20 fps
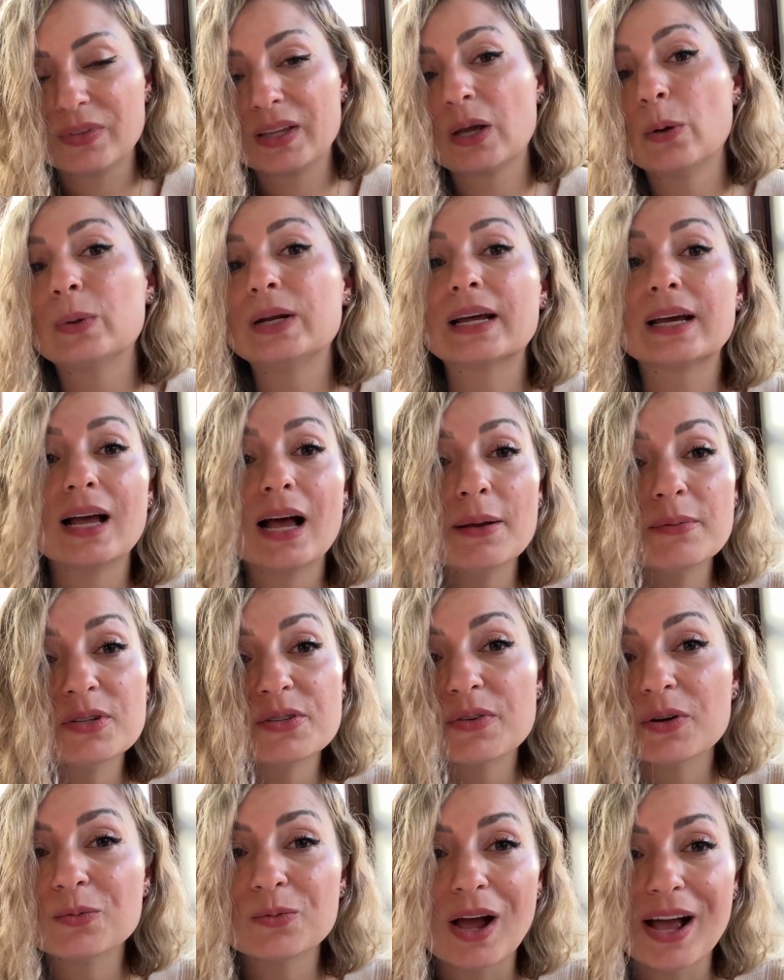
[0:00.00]
When it comes
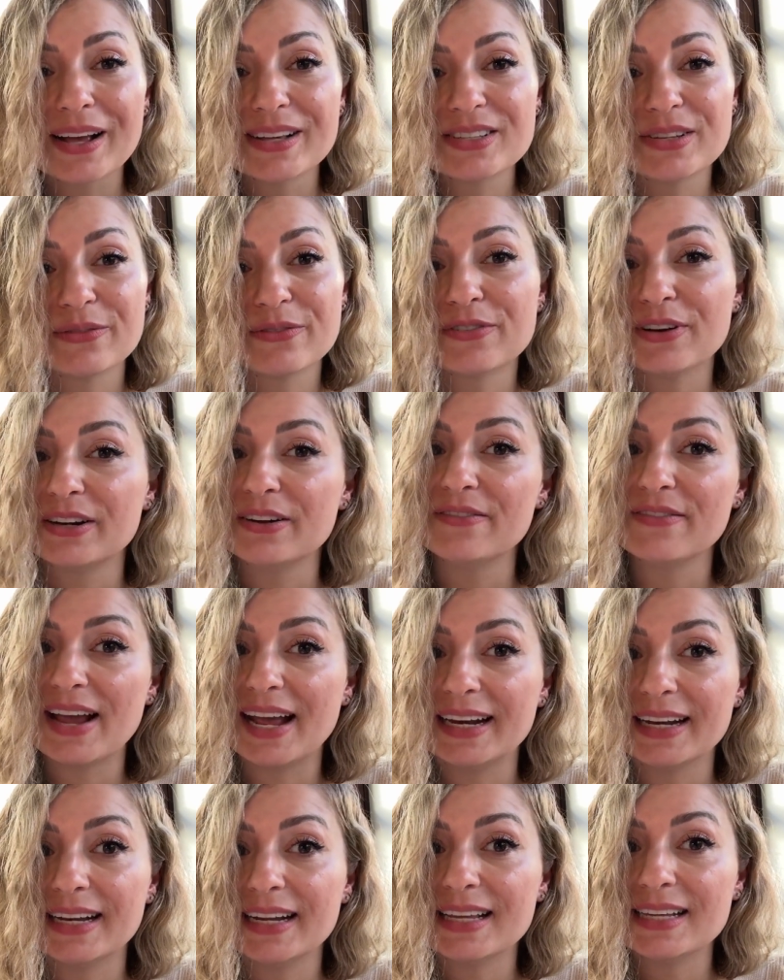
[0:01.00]
for rugs in front of
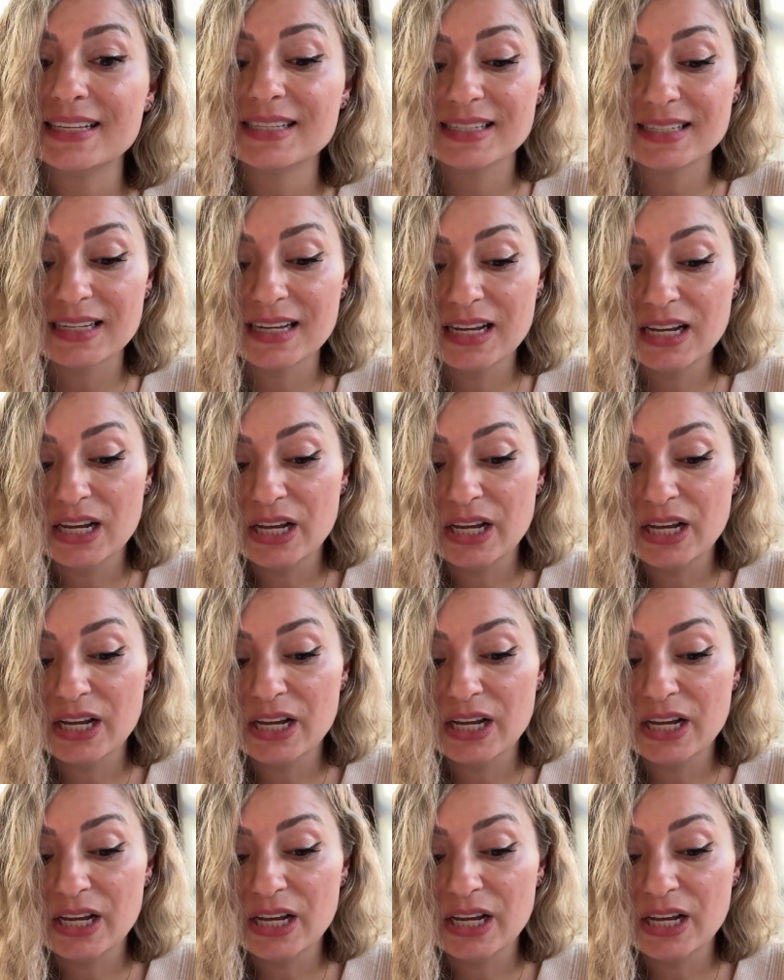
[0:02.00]
vanities,